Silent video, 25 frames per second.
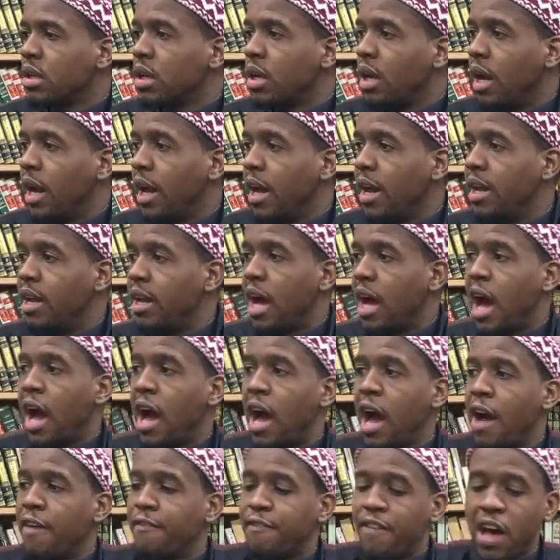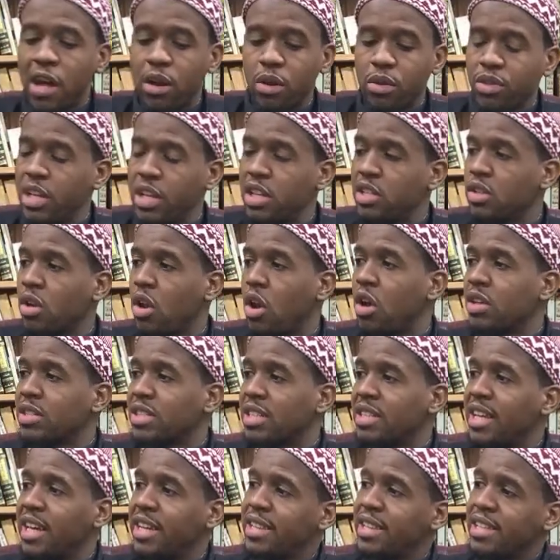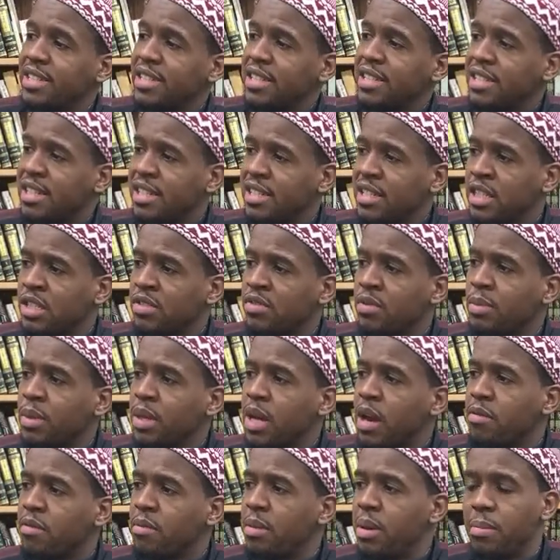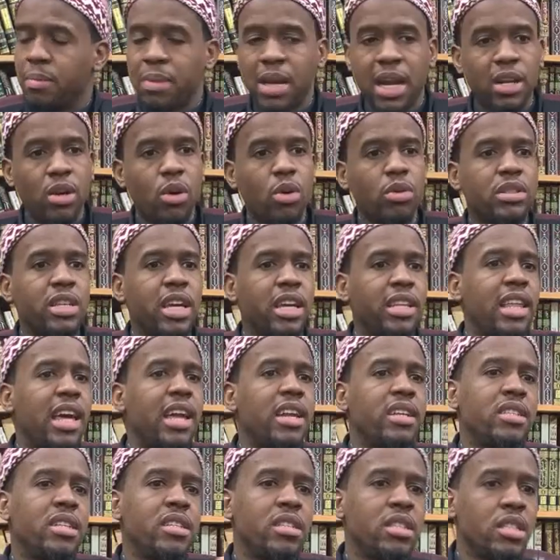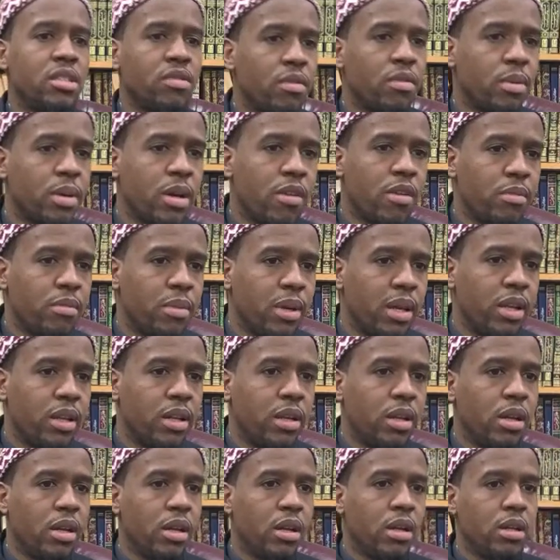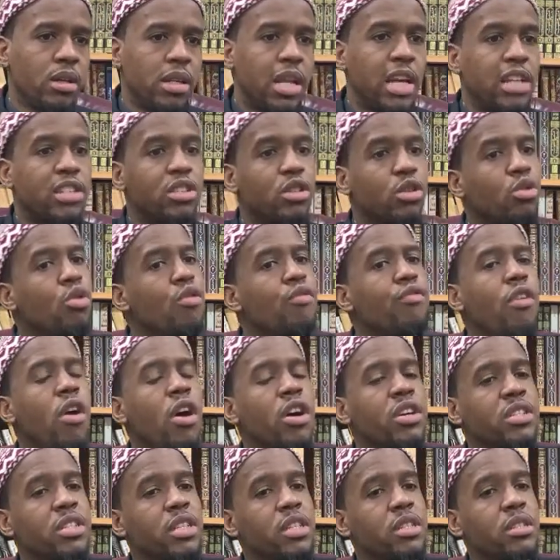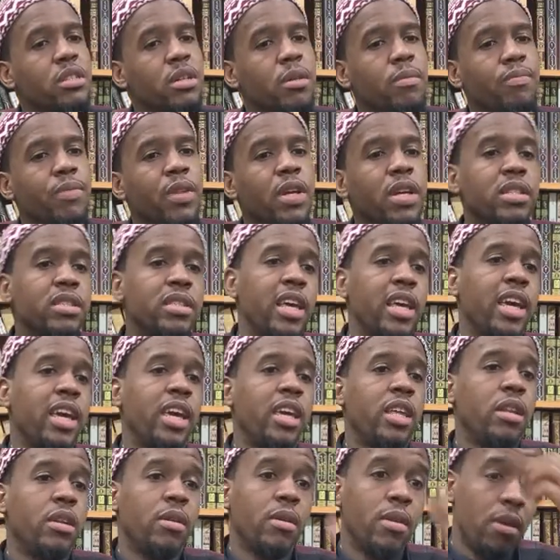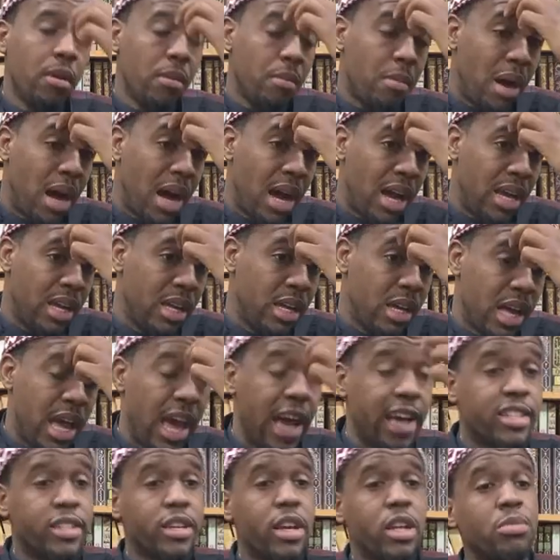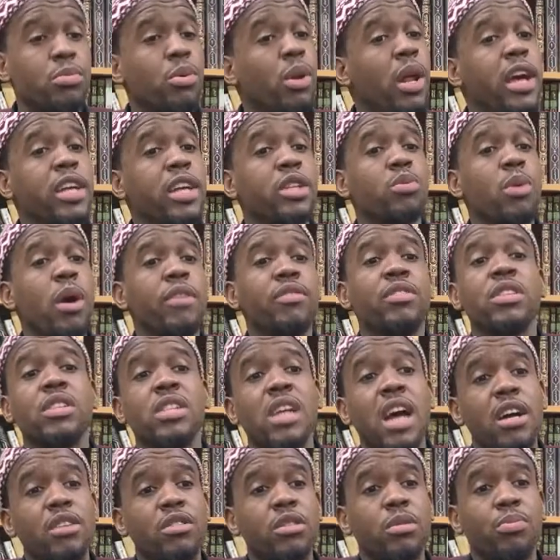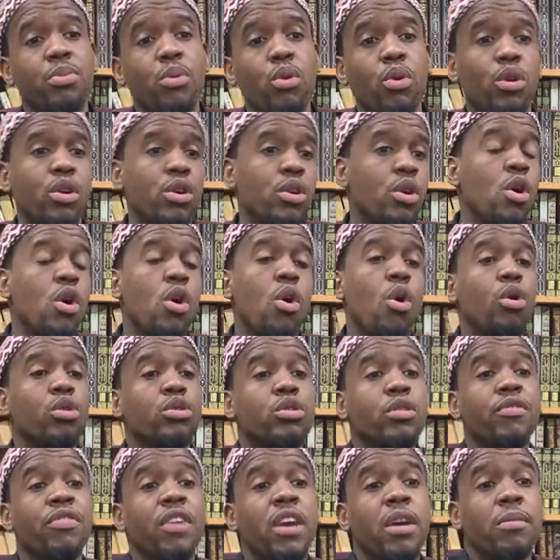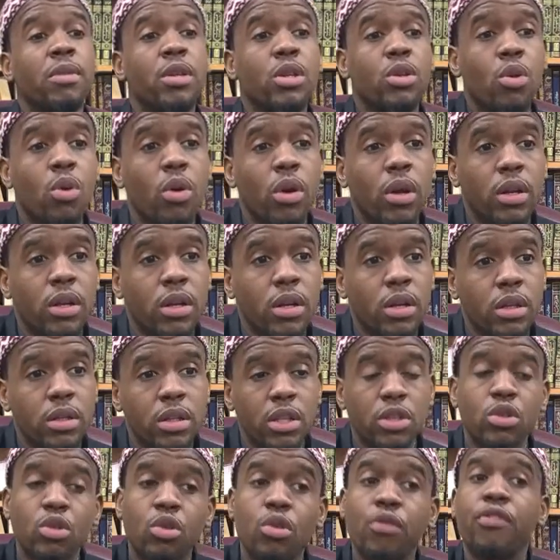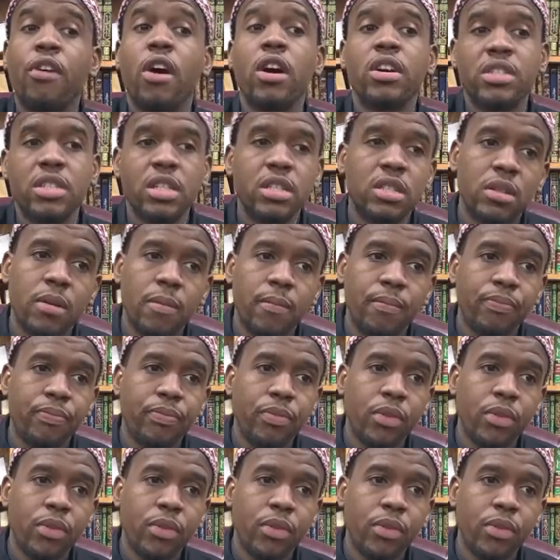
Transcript: And I follow these laws, I take this assistance from the government, but I don't take that assistance from the government. That's a kufar system. Taking my ex-husband or ex-wife to child support or to family court. That's a kufar system.